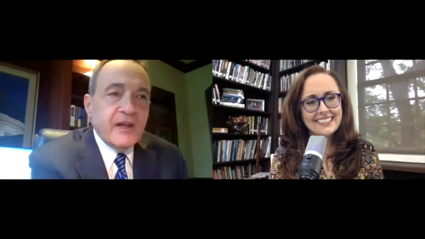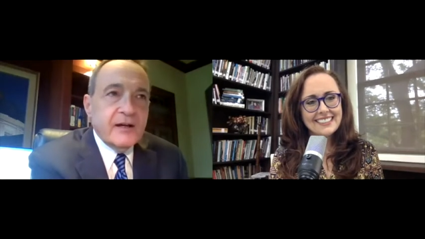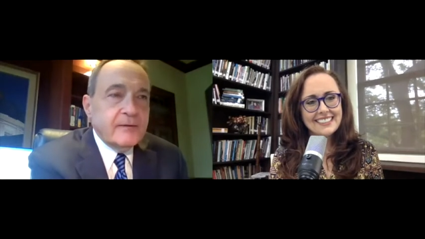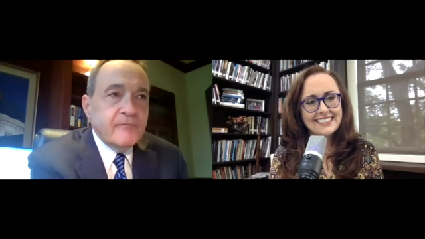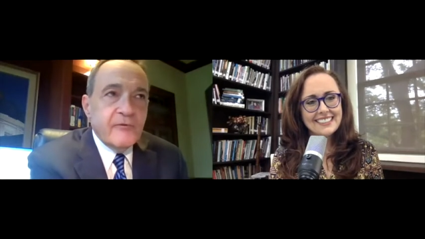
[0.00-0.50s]

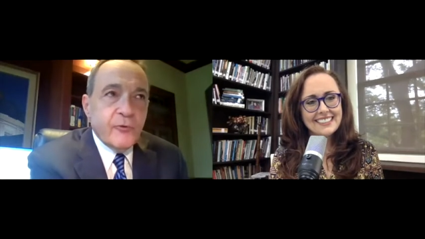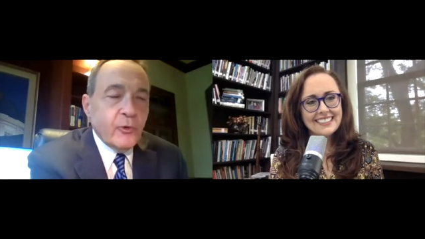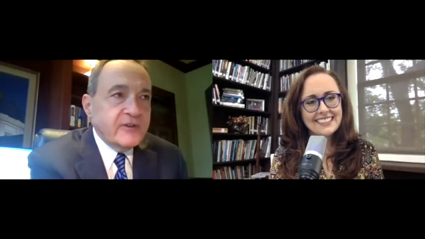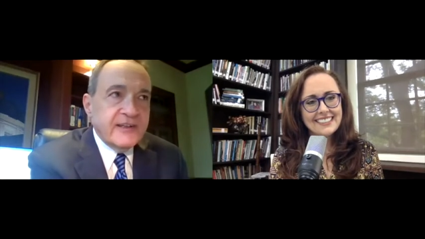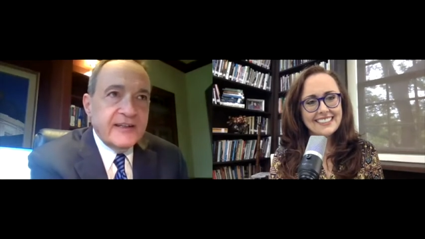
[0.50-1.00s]
Speaker 1: uh,
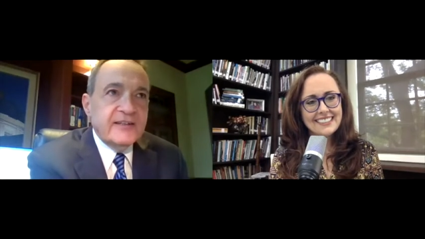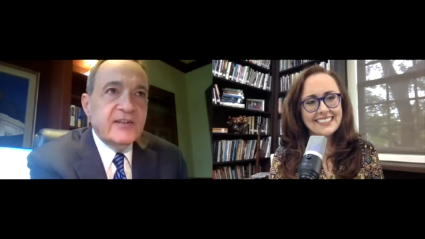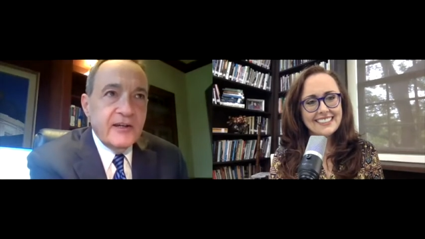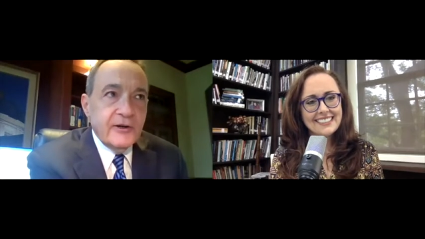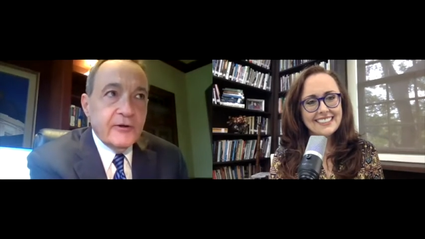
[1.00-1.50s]
14
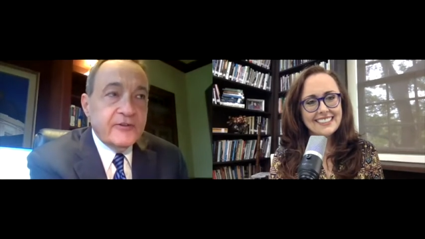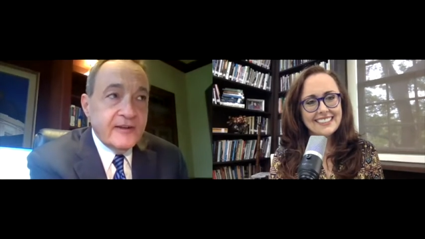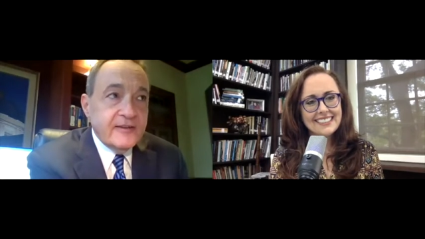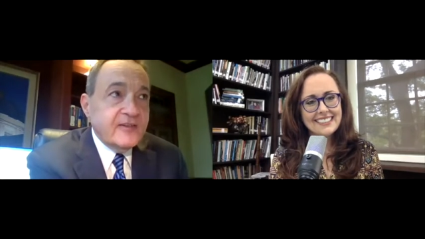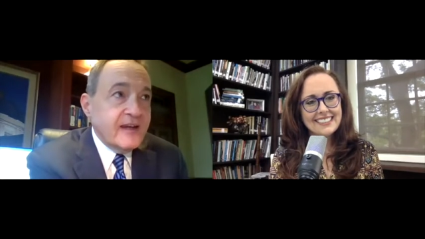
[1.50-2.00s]
years
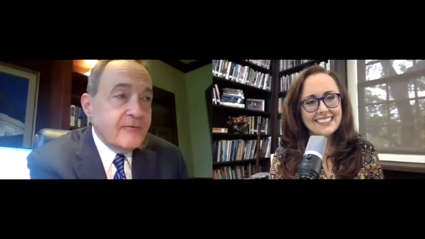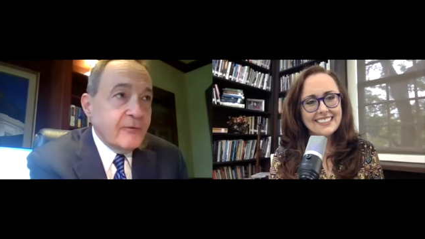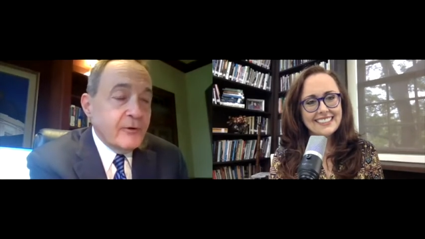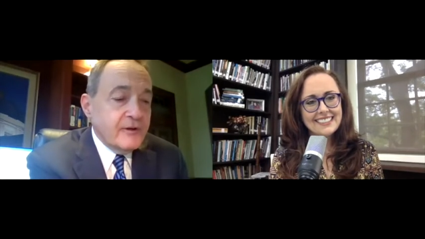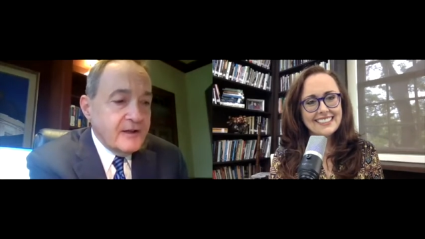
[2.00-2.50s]
at
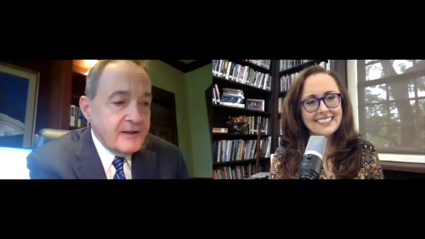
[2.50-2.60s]
Samford,